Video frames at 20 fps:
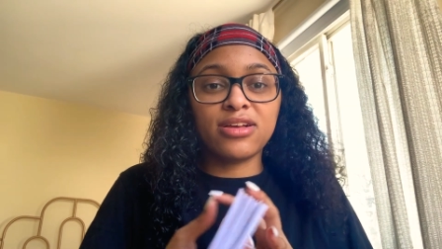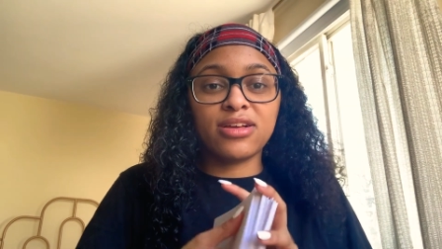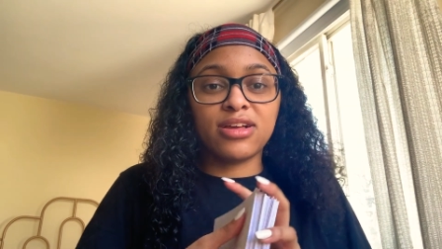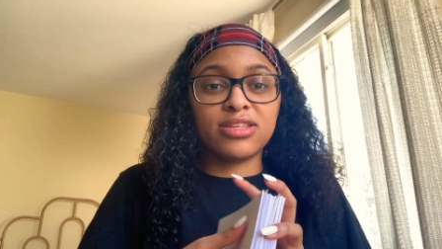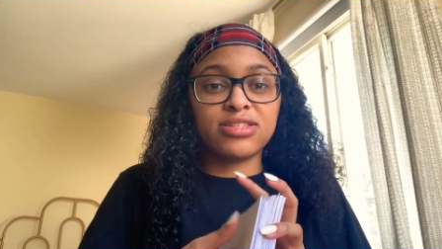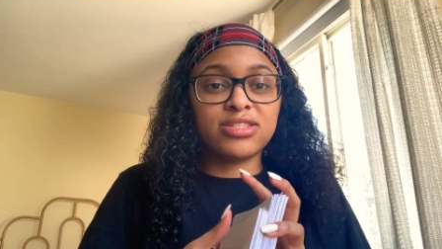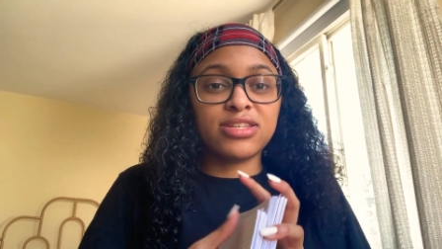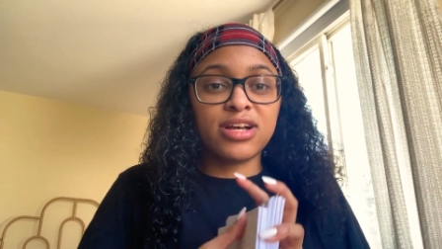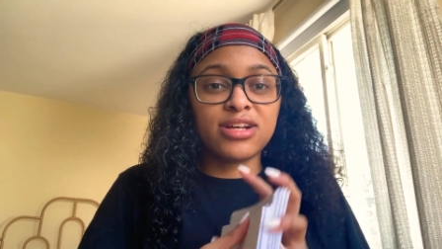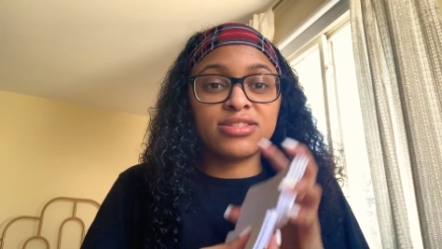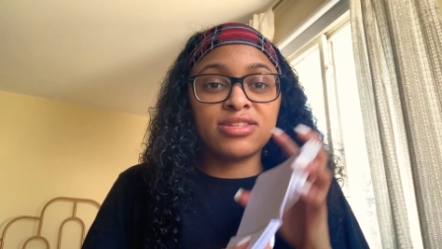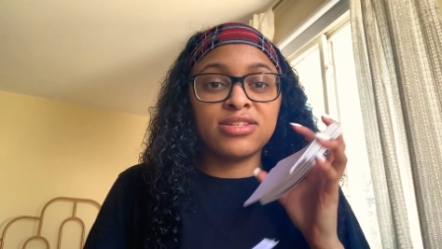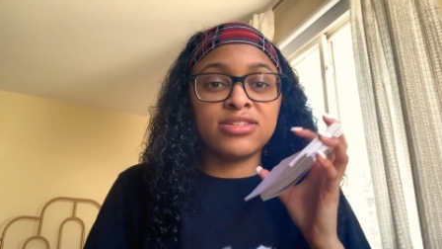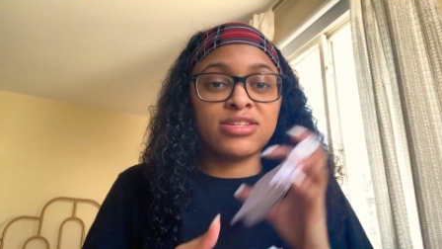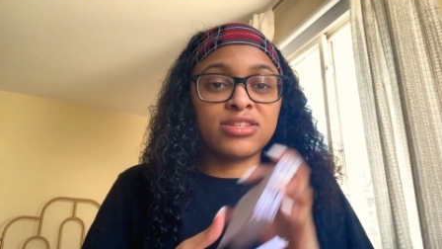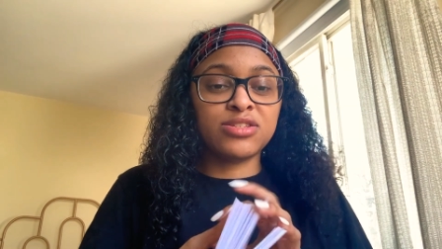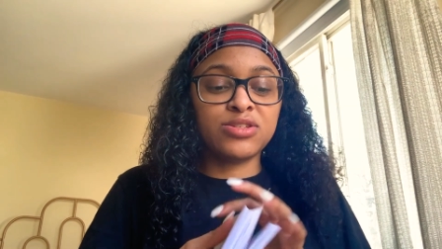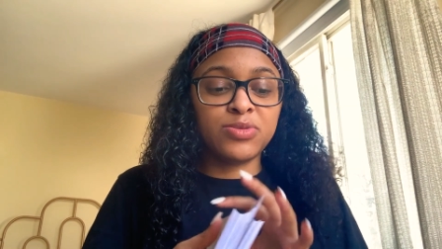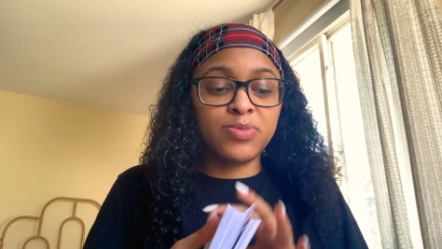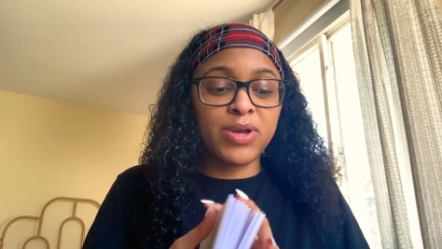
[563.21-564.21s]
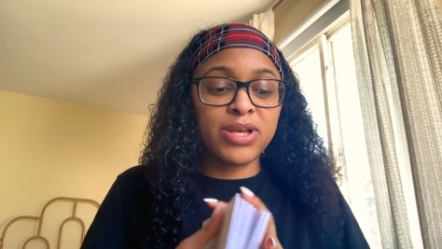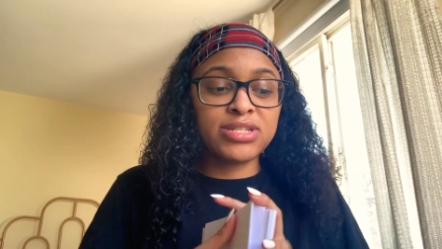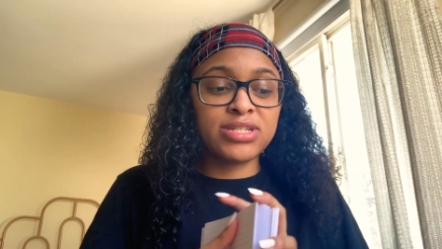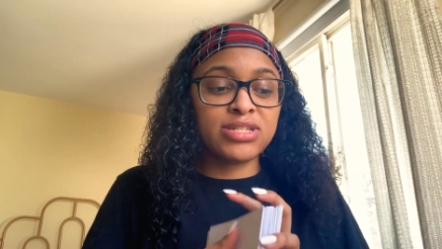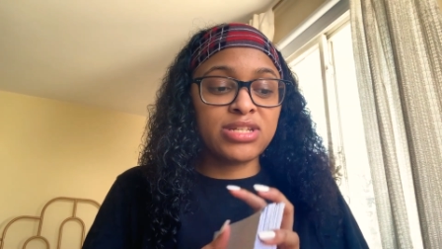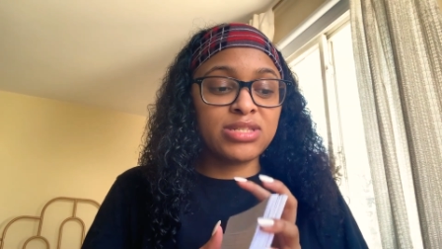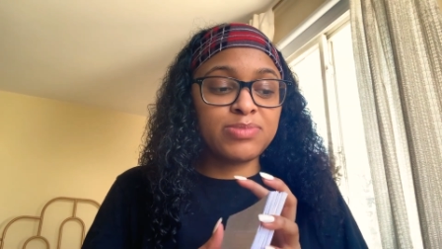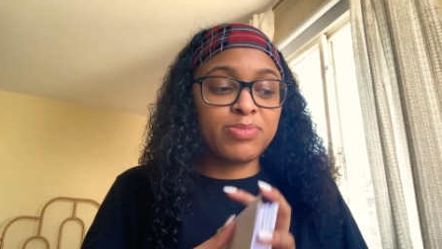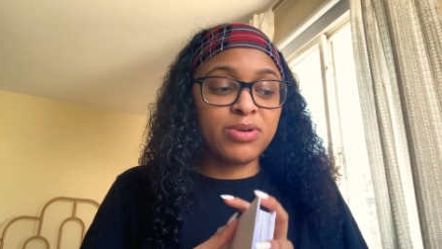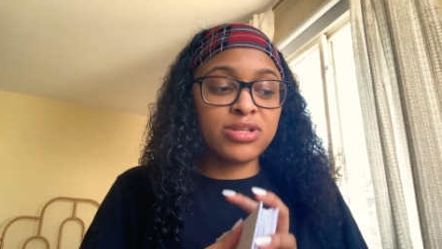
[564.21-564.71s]
a toxic situation,
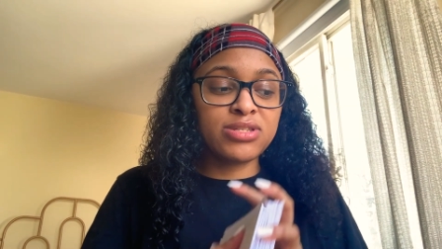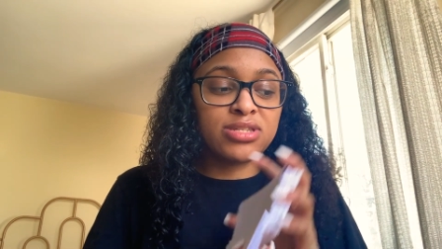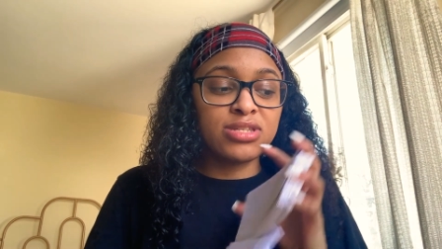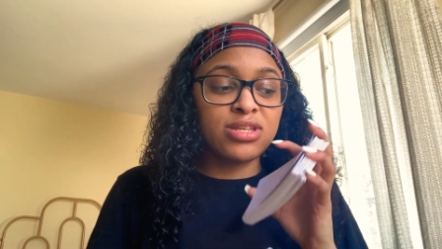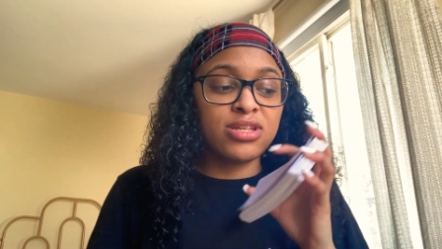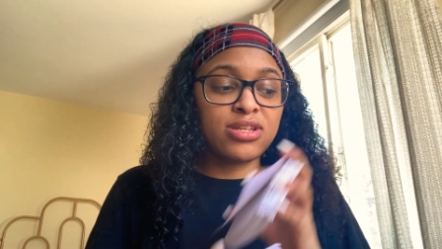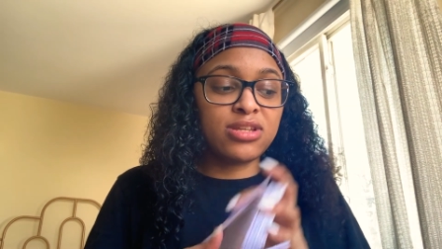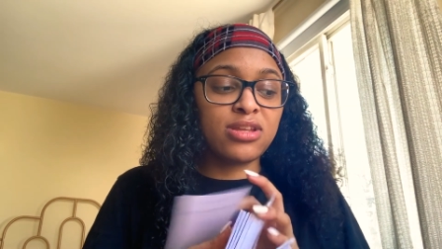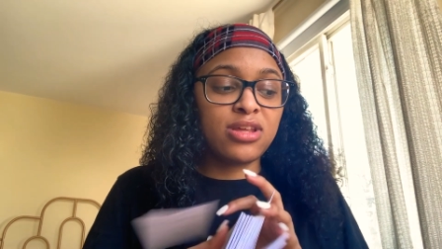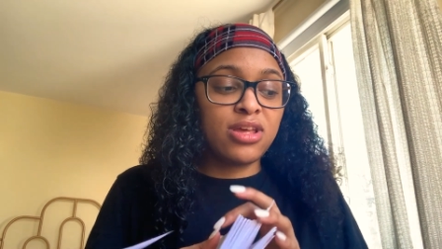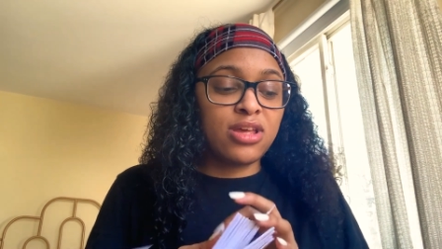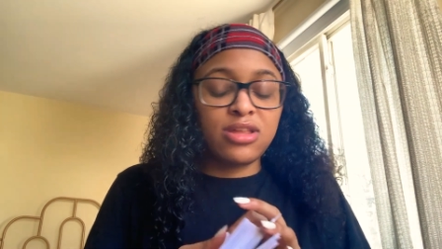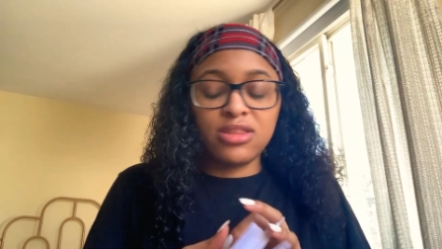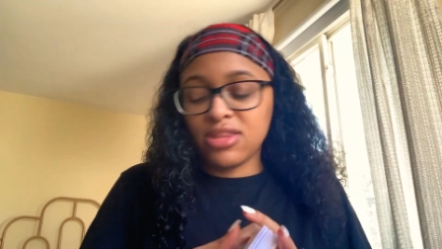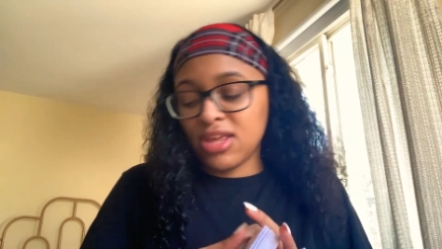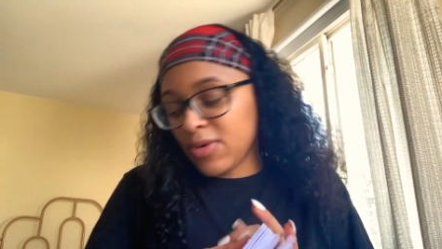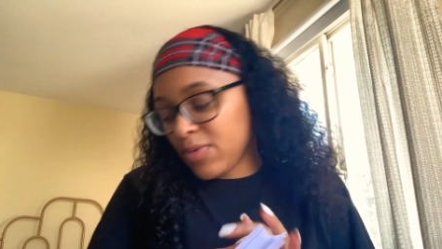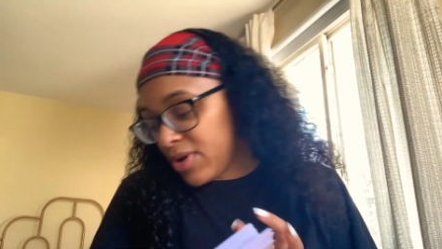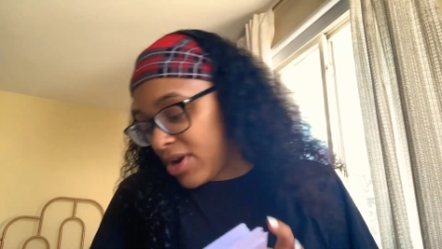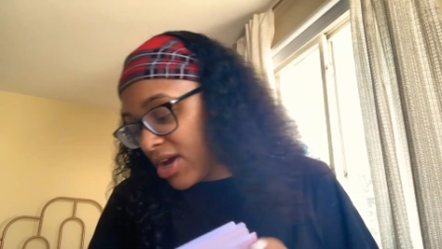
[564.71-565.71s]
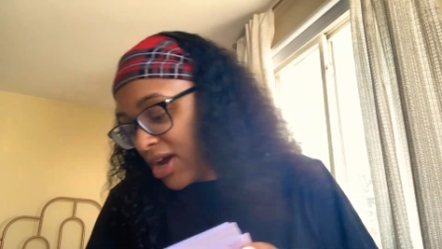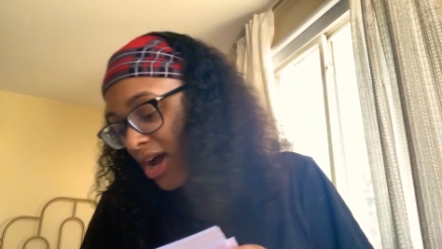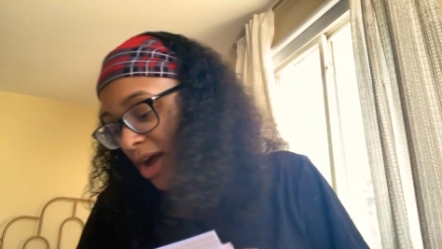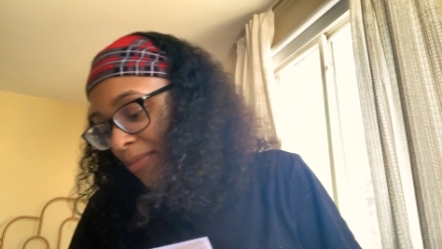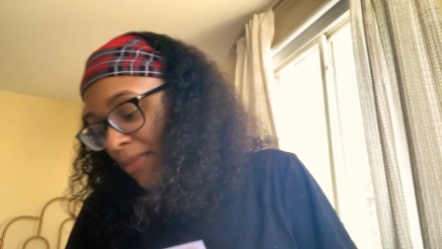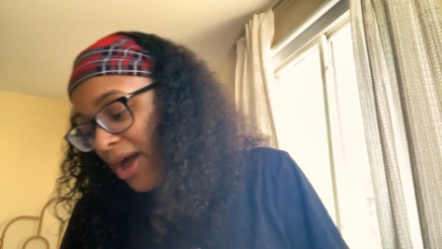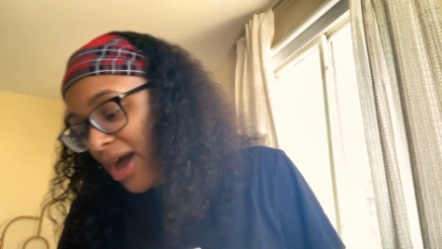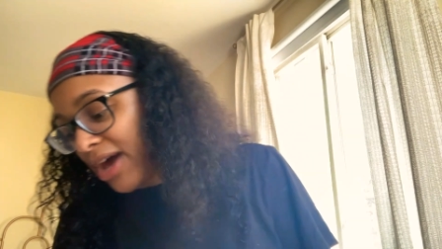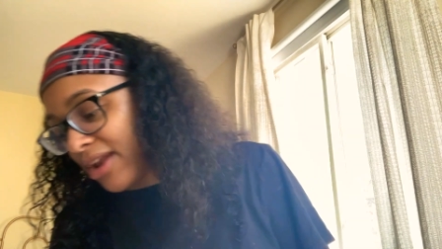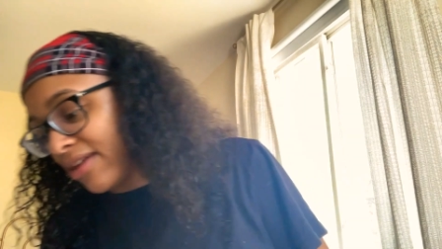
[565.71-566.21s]
this person they want to
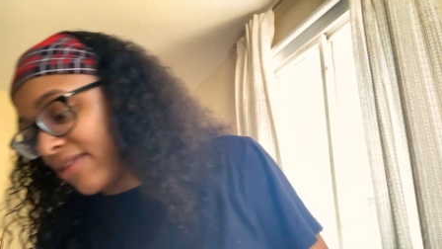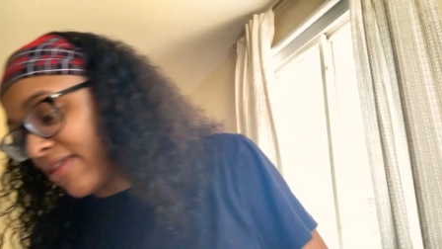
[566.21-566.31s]
come out